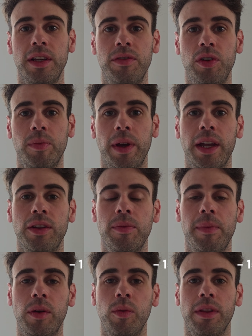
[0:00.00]
If you buy a
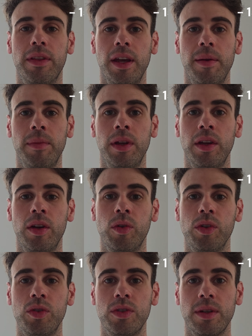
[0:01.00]
domain with them
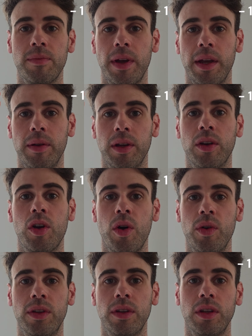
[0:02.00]
using my
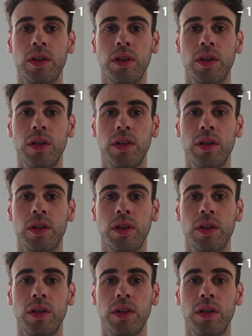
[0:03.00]
code,